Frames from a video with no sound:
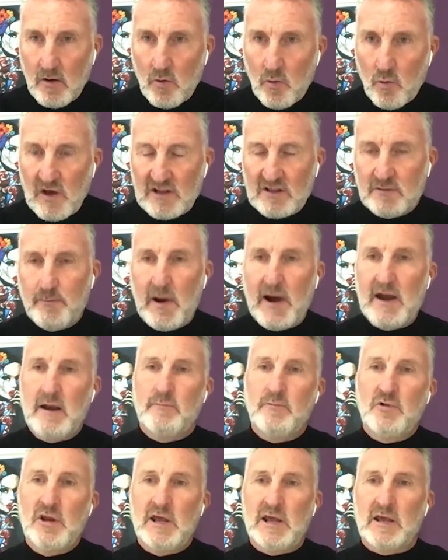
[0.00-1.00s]
mm. with
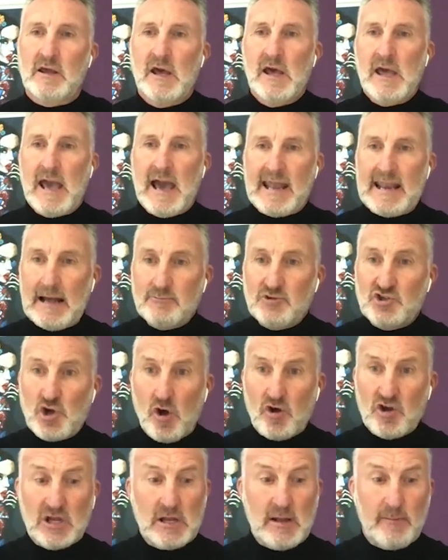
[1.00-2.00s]
Bayern Munich. And I'm
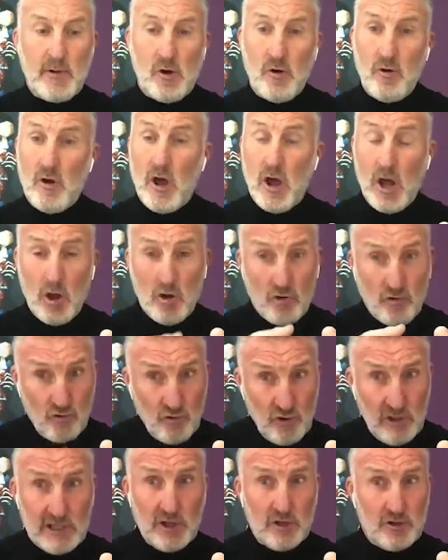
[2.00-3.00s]
talking about
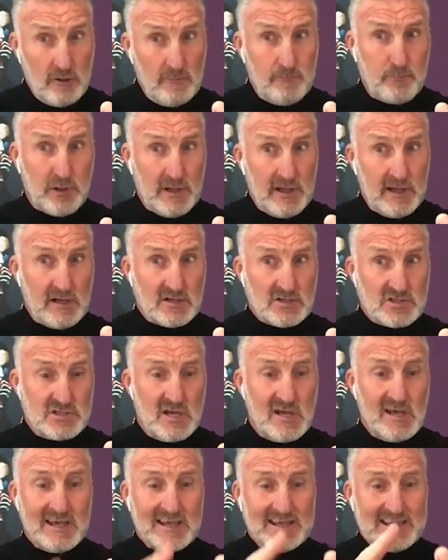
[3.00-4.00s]
really good
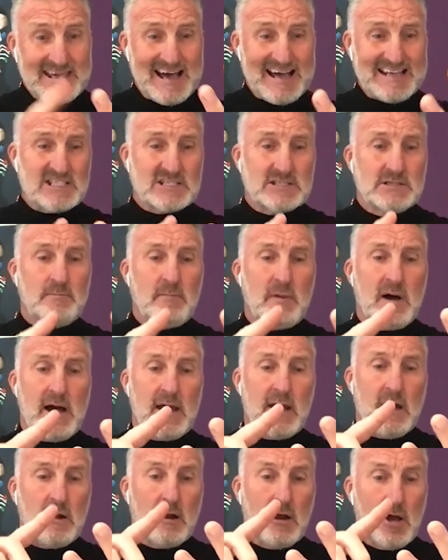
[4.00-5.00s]
players,
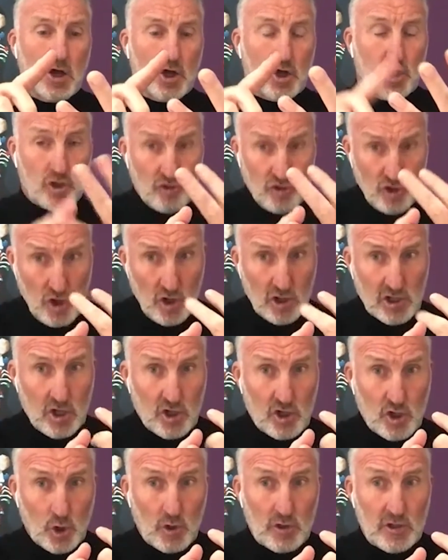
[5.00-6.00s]
Kassenmeyer,
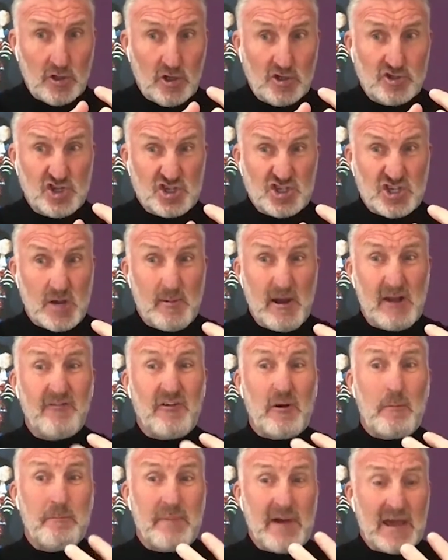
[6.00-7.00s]
Jurgen Kohler, who'd just come in
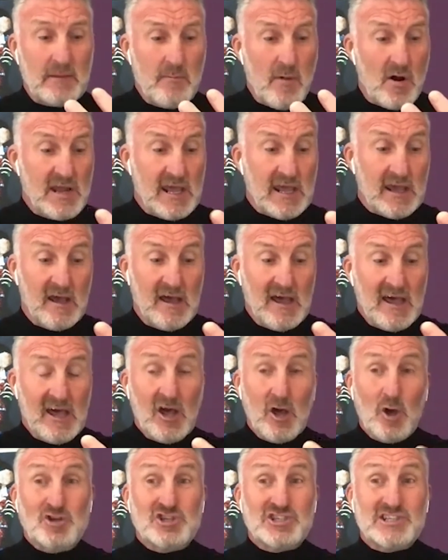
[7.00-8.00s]
for big money,
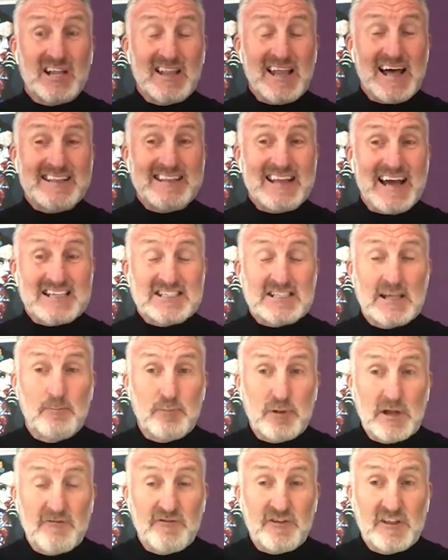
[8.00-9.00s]
who still hadn't actually
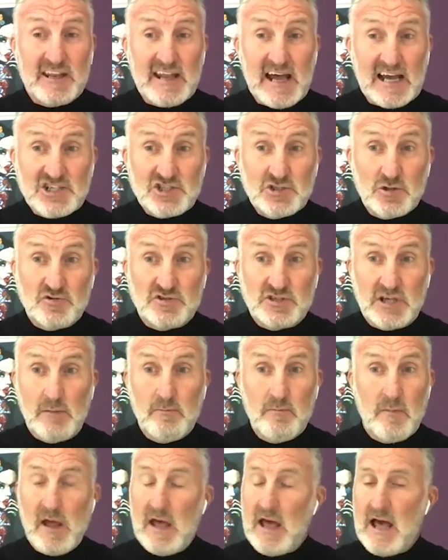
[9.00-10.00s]
played for the national
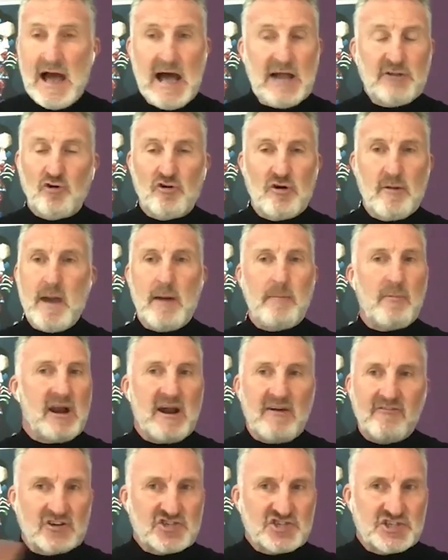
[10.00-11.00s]
team. I don't
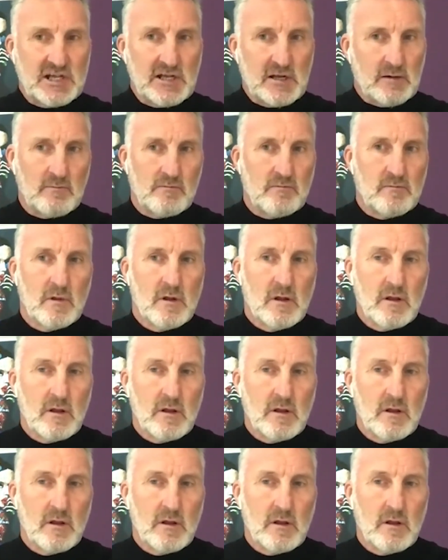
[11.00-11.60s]
remember ever seeing him